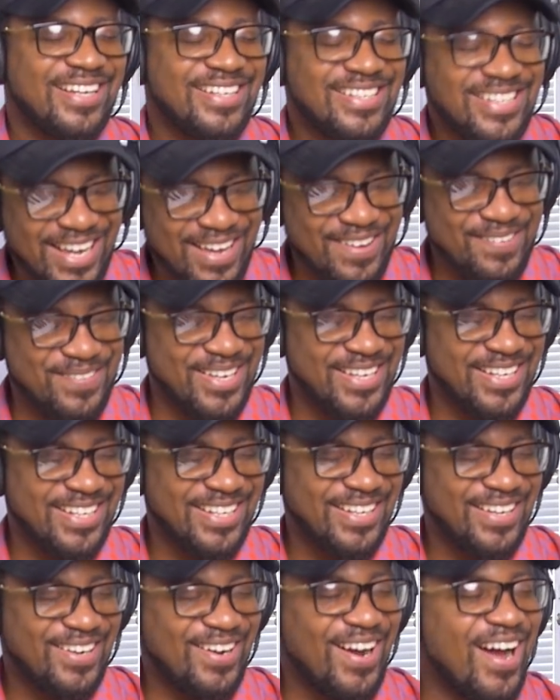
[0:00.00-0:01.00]
Damn it,
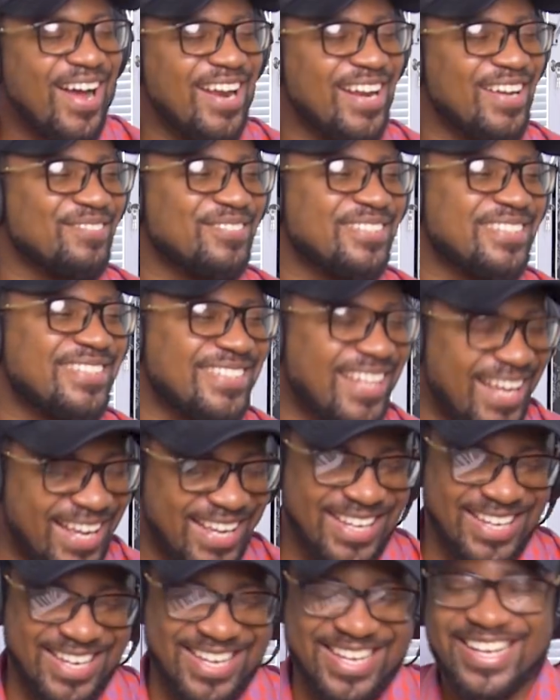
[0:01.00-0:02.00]
God MC.